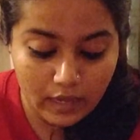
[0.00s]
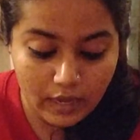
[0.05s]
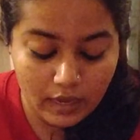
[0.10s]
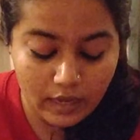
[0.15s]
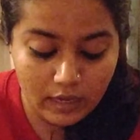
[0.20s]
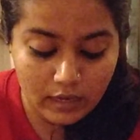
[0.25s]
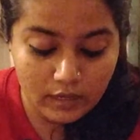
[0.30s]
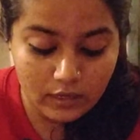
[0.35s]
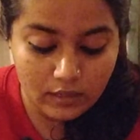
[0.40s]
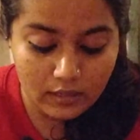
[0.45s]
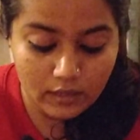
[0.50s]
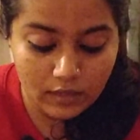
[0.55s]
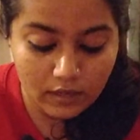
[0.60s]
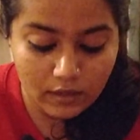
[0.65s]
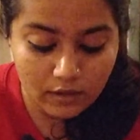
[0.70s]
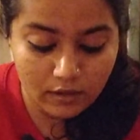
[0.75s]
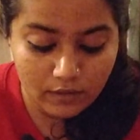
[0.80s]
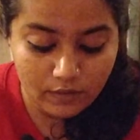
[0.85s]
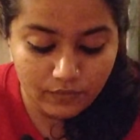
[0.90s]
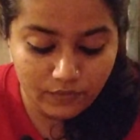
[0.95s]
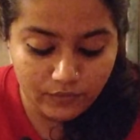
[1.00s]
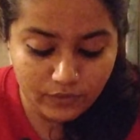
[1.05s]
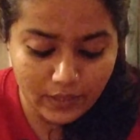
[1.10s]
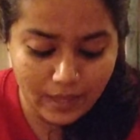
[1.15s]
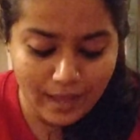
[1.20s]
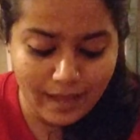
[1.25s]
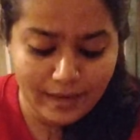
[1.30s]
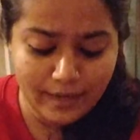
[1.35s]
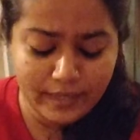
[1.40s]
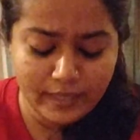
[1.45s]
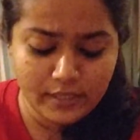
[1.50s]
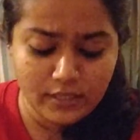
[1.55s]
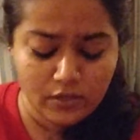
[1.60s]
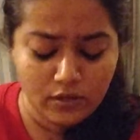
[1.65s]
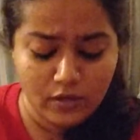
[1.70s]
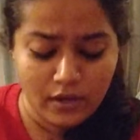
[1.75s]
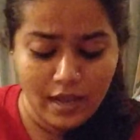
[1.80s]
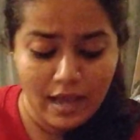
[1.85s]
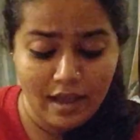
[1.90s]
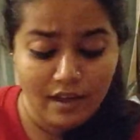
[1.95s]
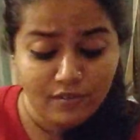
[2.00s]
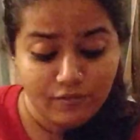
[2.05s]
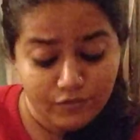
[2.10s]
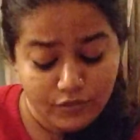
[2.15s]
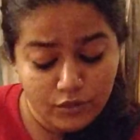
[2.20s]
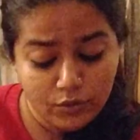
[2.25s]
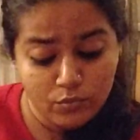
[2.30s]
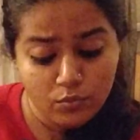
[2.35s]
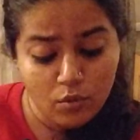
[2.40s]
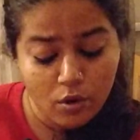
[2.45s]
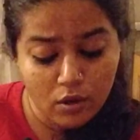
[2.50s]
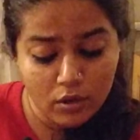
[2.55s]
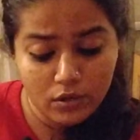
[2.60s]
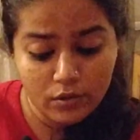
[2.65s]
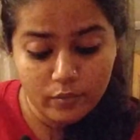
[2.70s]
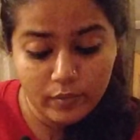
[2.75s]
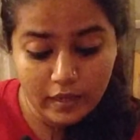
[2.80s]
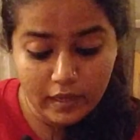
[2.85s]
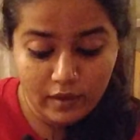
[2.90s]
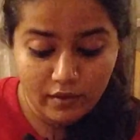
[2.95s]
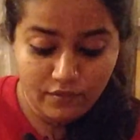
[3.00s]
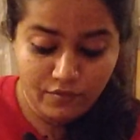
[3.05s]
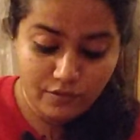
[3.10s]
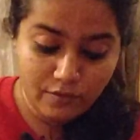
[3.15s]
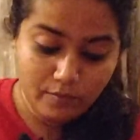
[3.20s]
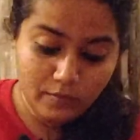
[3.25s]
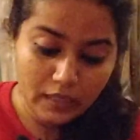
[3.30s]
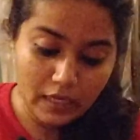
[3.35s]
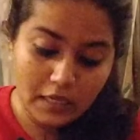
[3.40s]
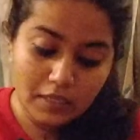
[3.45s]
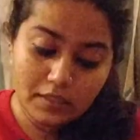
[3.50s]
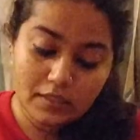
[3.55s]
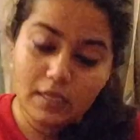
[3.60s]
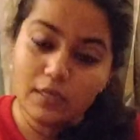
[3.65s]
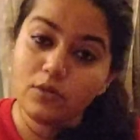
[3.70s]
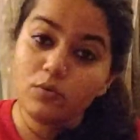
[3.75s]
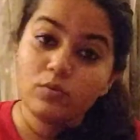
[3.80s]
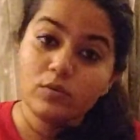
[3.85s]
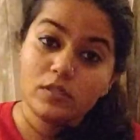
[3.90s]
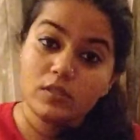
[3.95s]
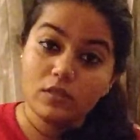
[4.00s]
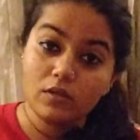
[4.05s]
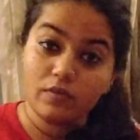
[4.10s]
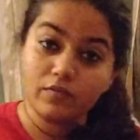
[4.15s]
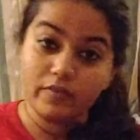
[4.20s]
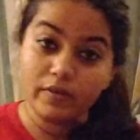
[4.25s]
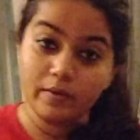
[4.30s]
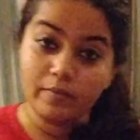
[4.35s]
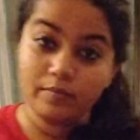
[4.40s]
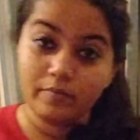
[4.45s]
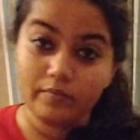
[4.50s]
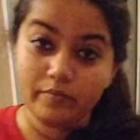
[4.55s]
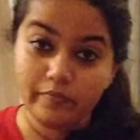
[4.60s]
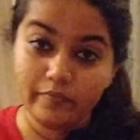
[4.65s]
And for that, he's going to have to walk away from things that don't serve him.